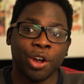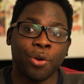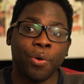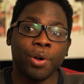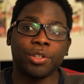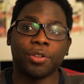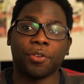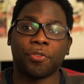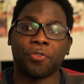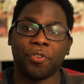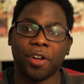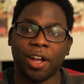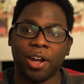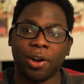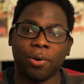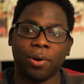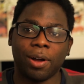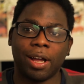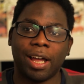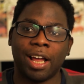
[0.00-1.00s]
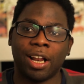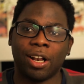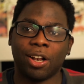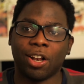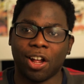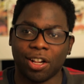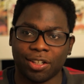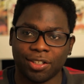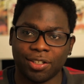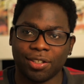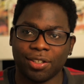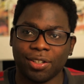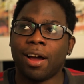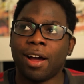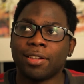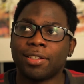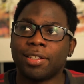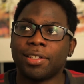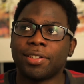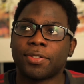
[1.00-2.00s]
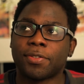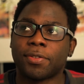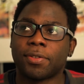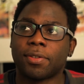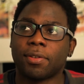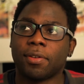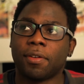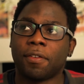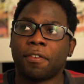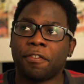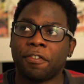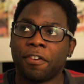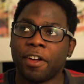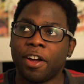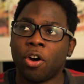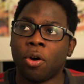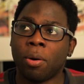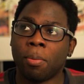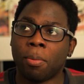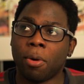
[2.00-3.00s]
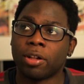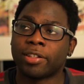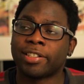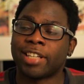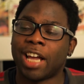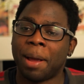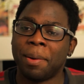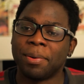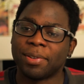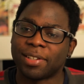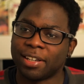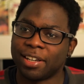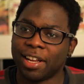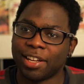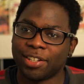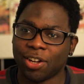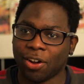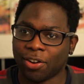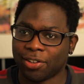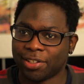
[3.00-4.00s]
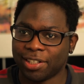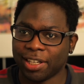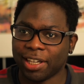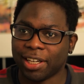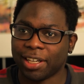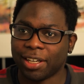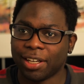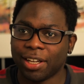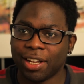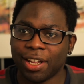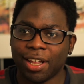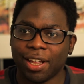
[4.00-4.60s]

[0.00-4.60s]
are going to fail a lot. Artists fail more times than they succeed.